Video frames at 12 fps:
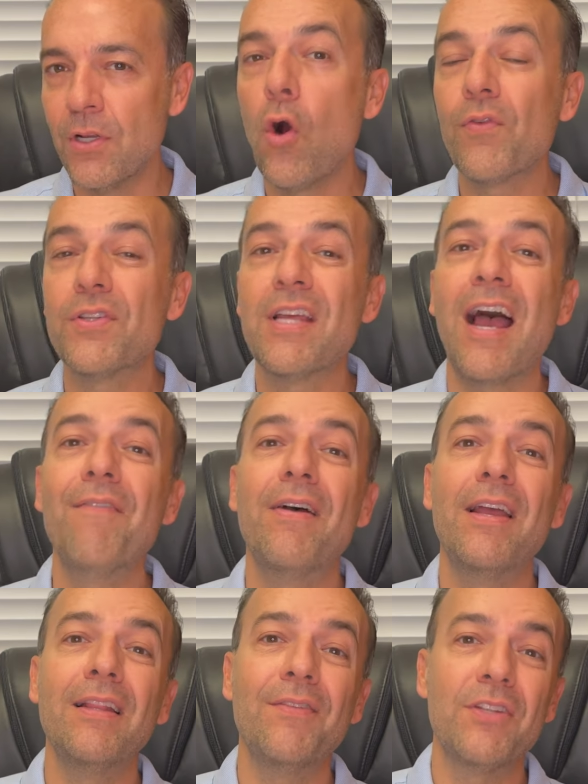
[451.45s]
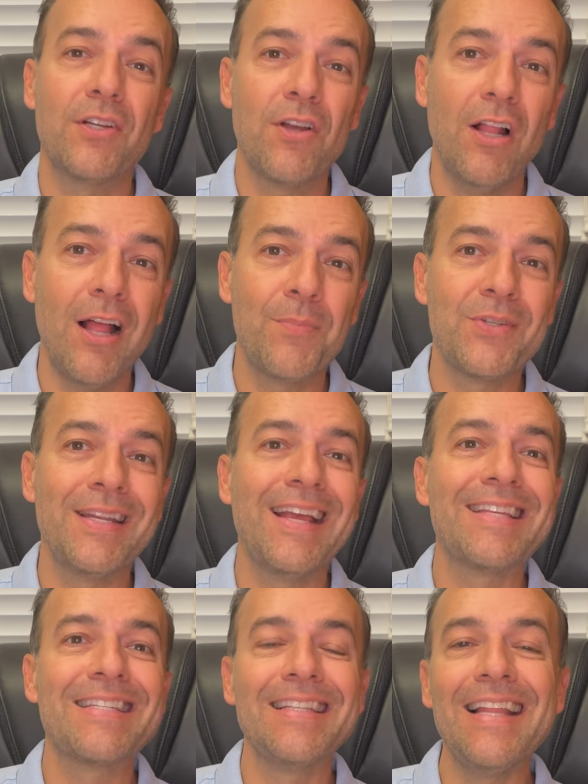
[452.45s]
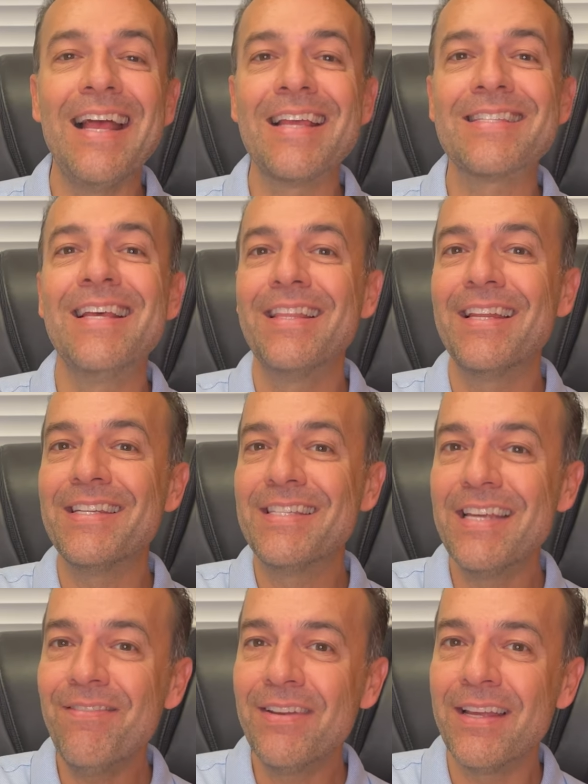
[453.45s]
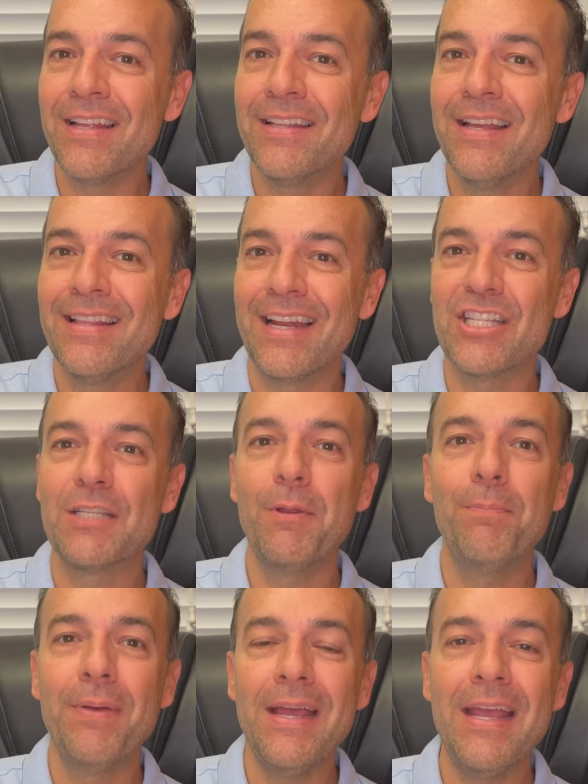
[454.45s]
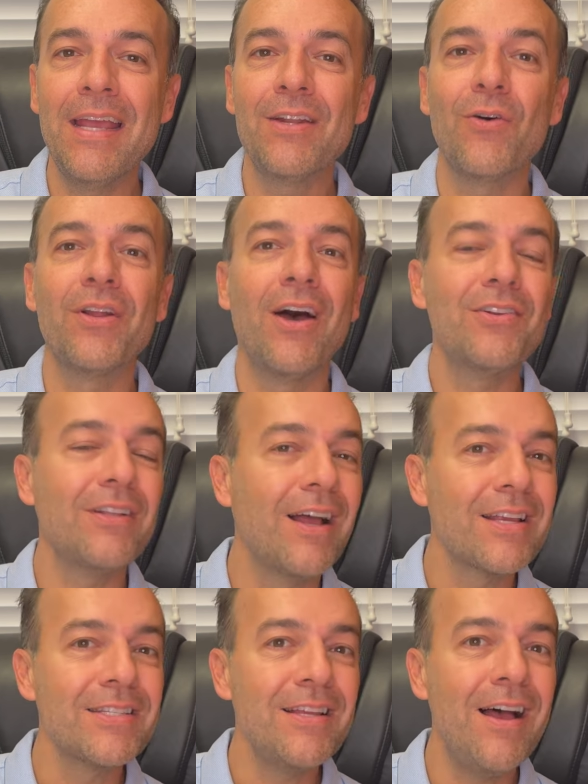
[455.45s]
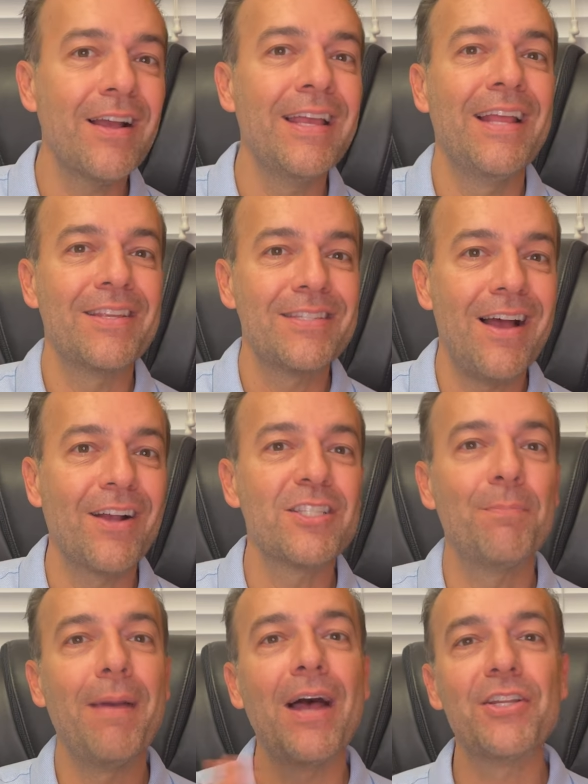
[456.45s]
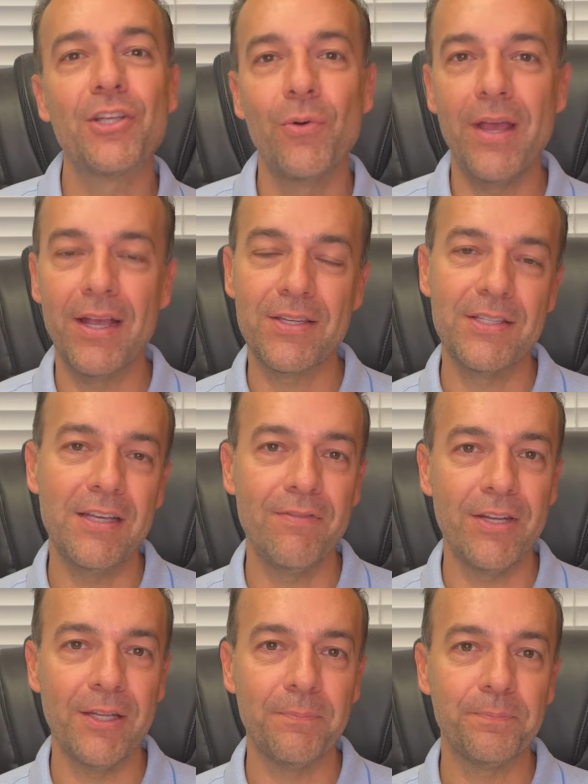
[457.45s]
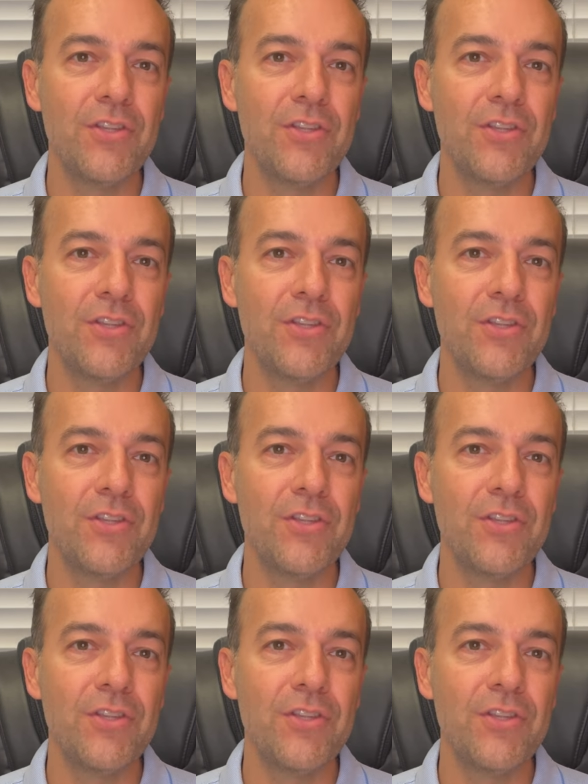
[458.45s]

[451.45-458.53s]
or if the time value left in a call option is less than a dividend that is to be paid on an underlying stock and the stock is about to go ex-dividend.